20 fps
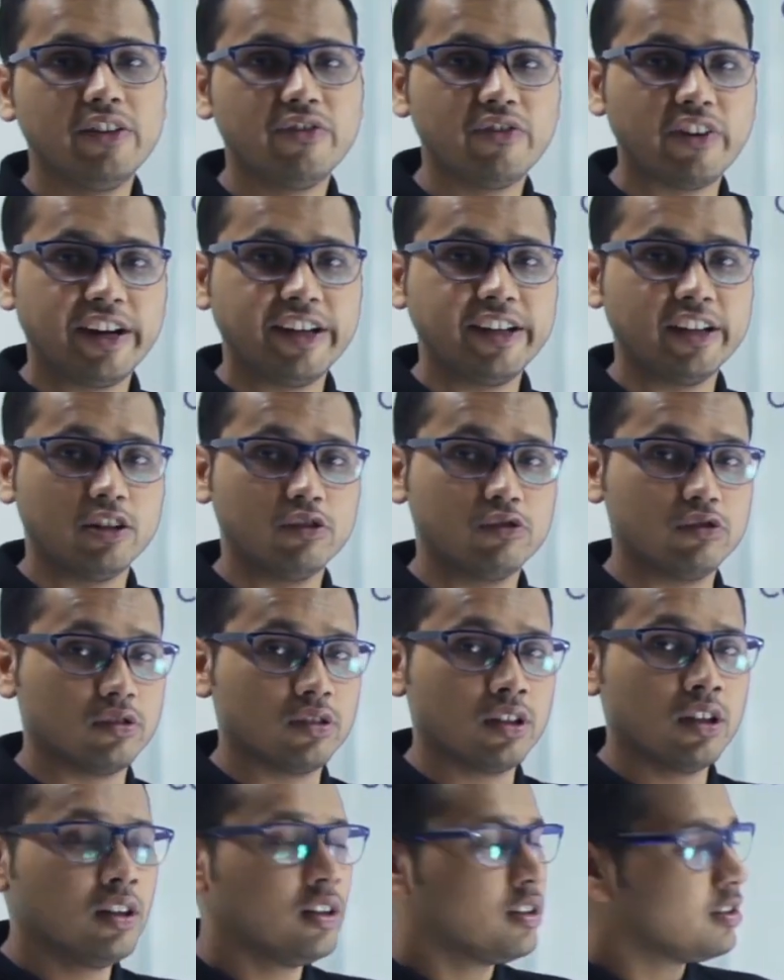find out
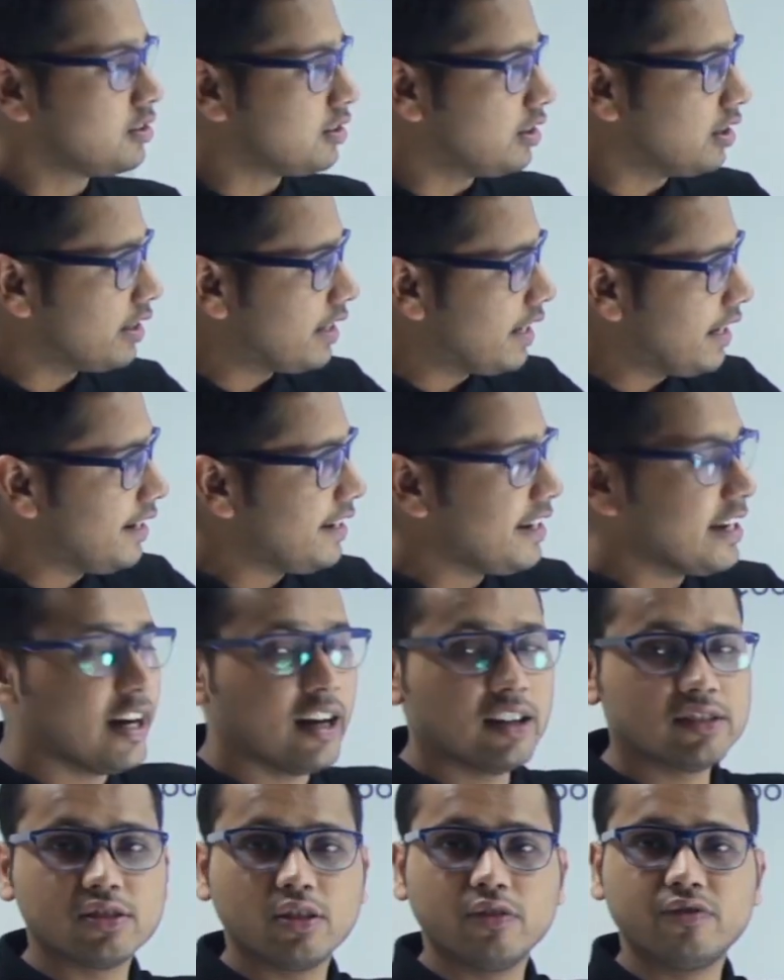the
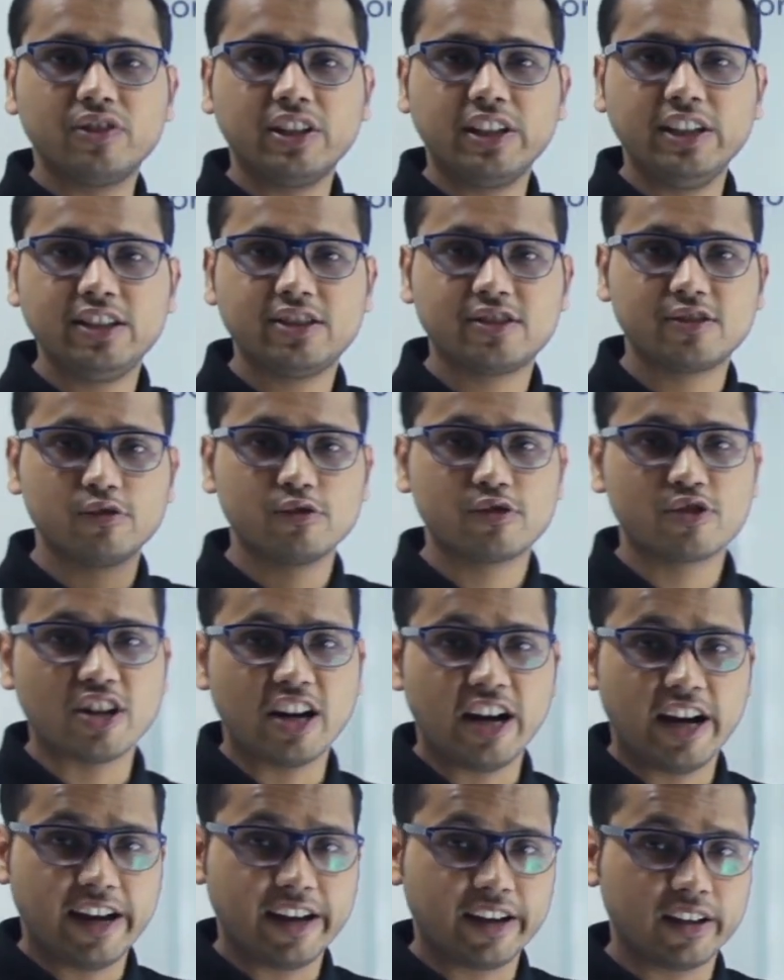areas of these two
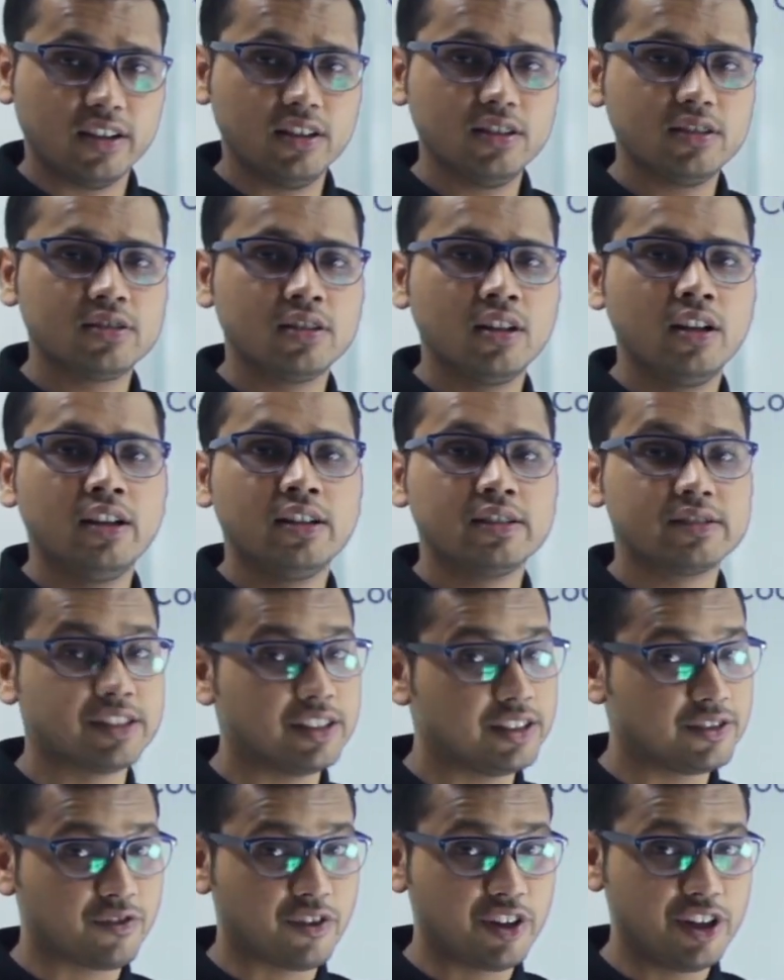triangles
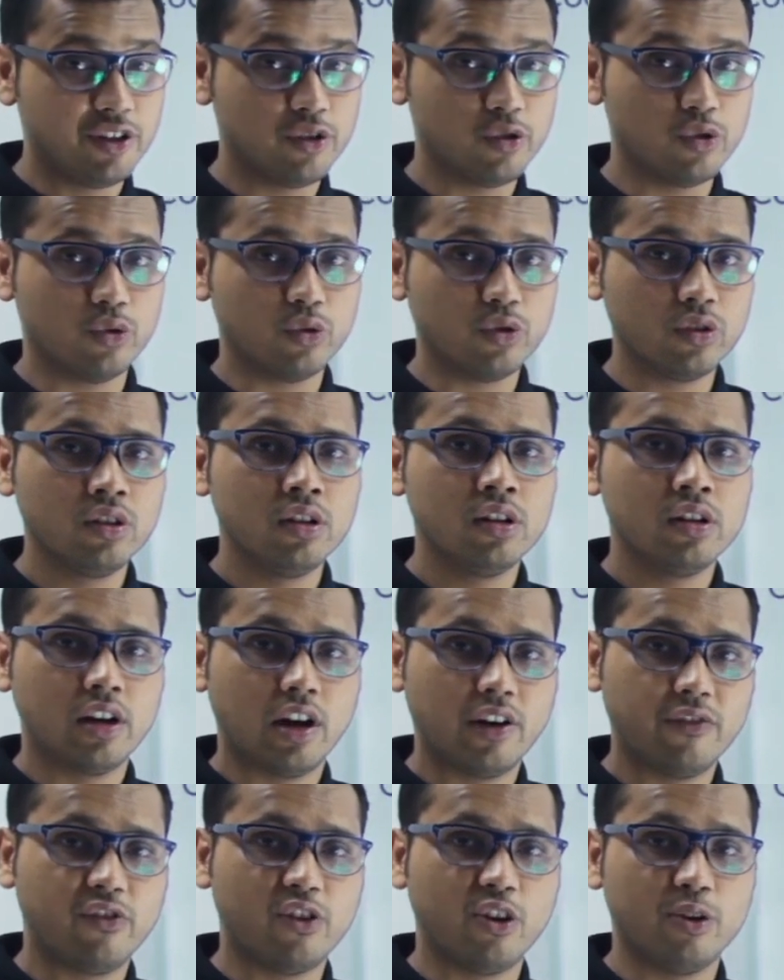since we know a
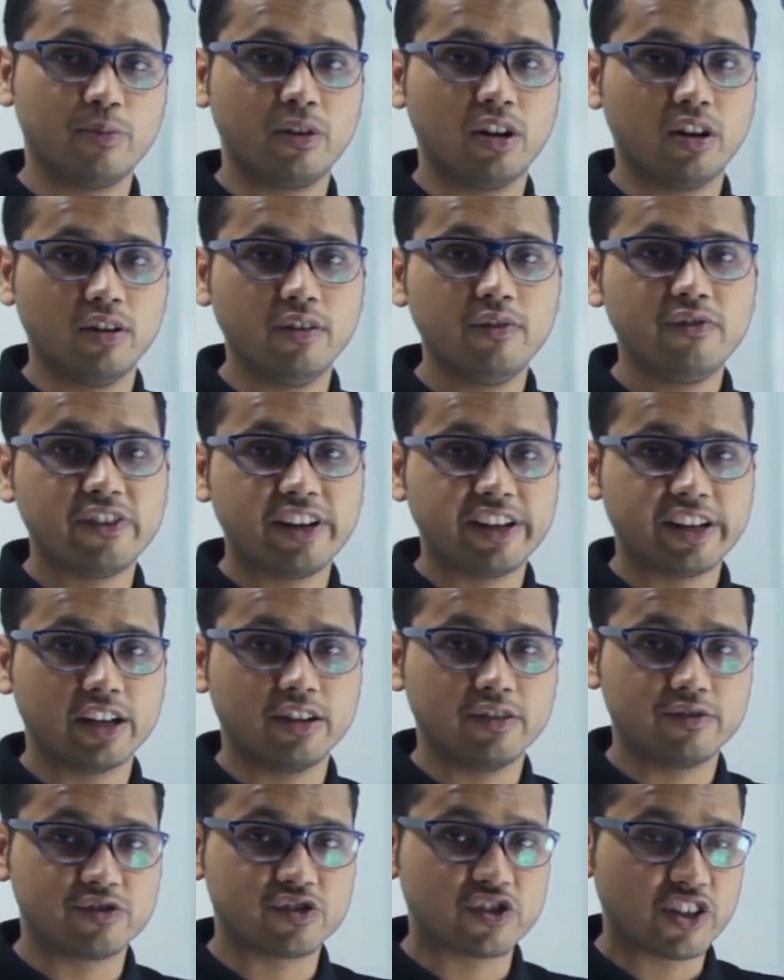formula of area
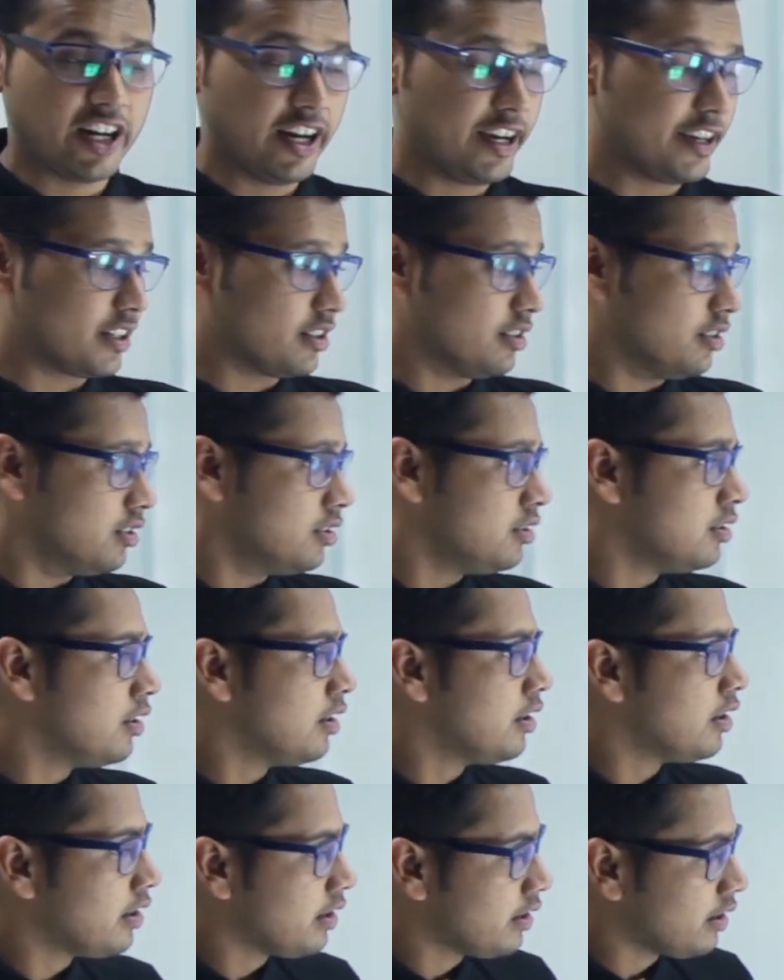of triangle.
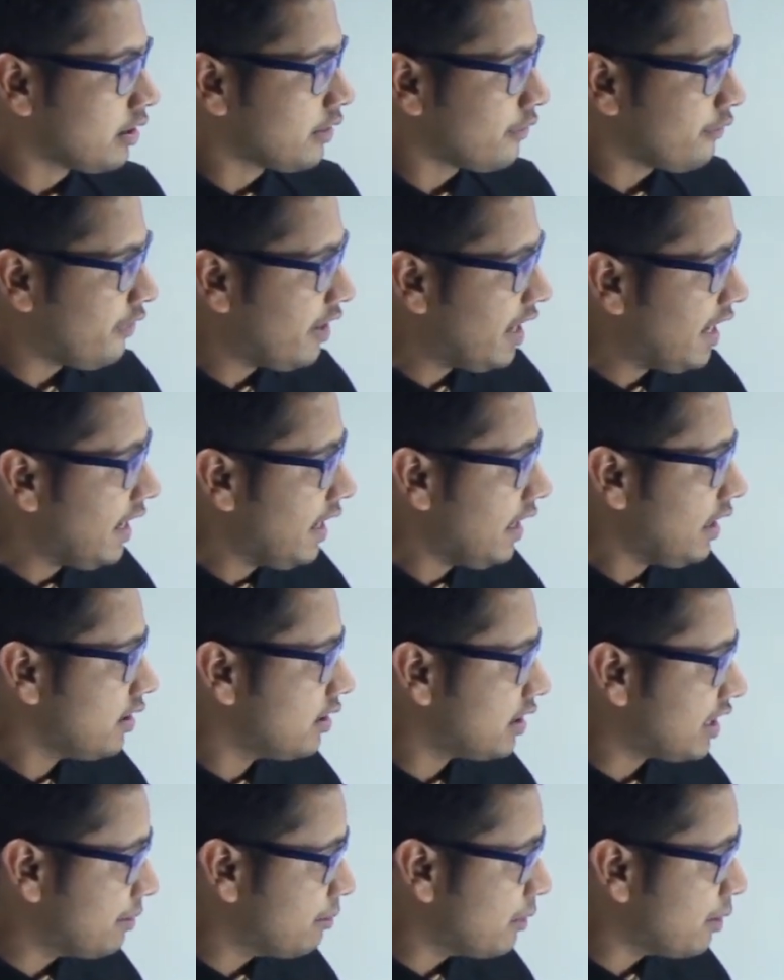We
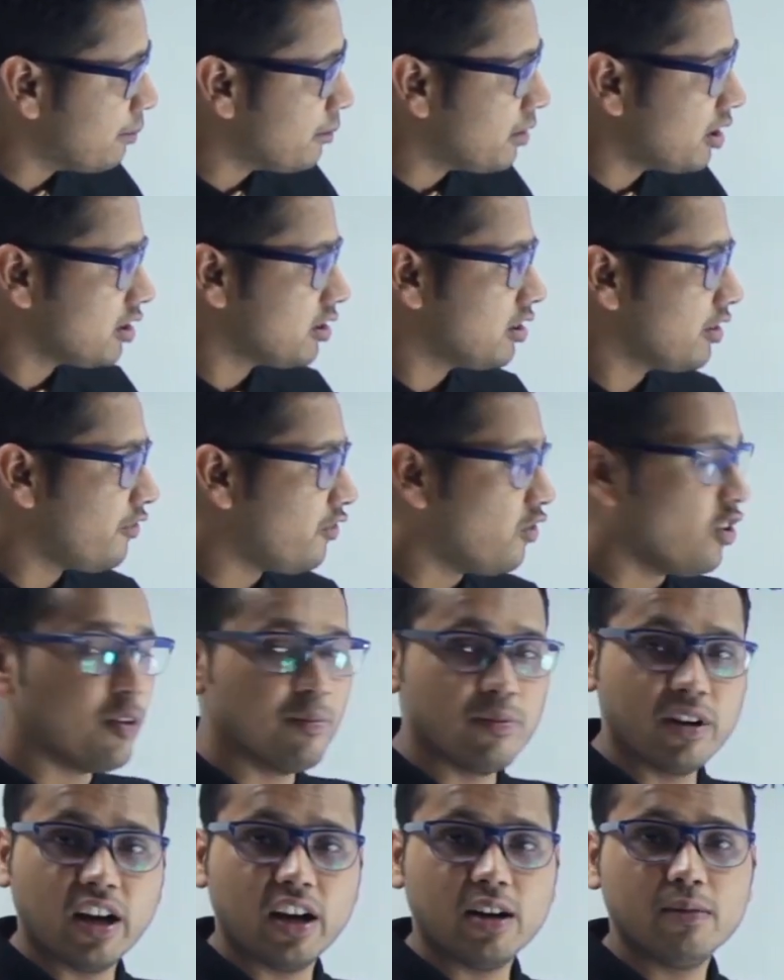remembered the
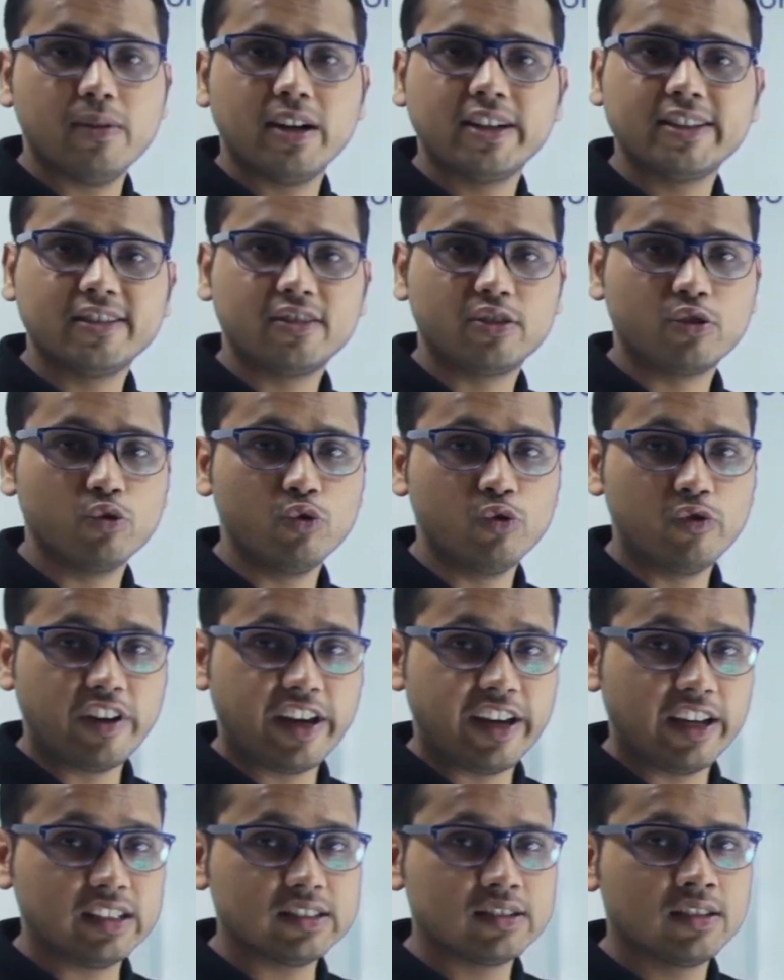formula by the two
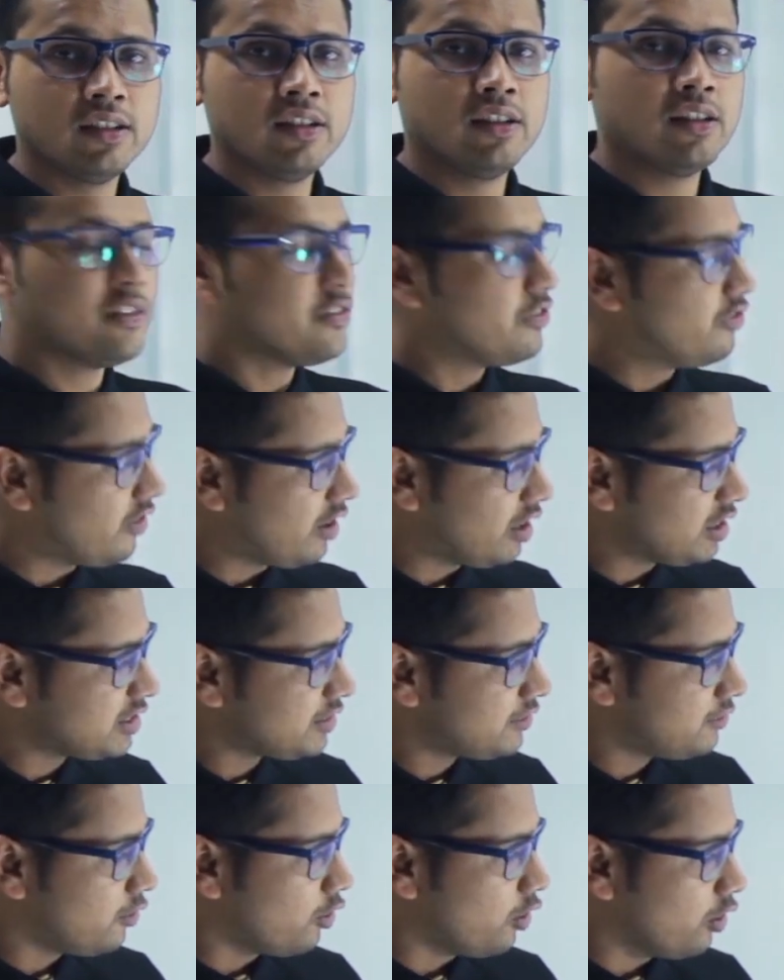ways.
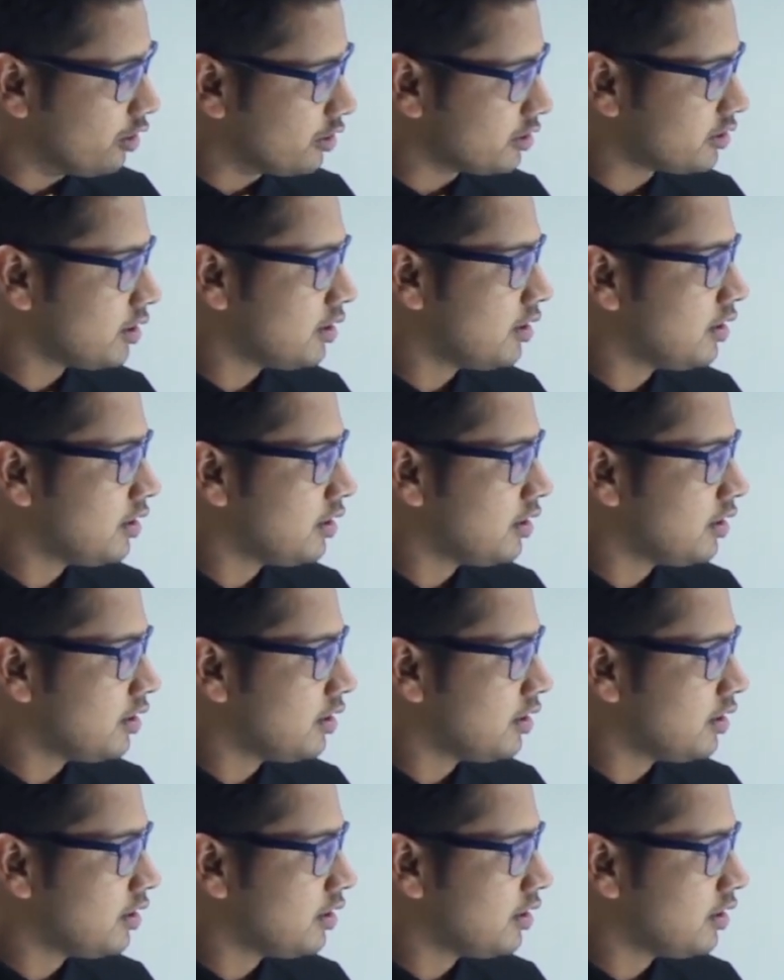First was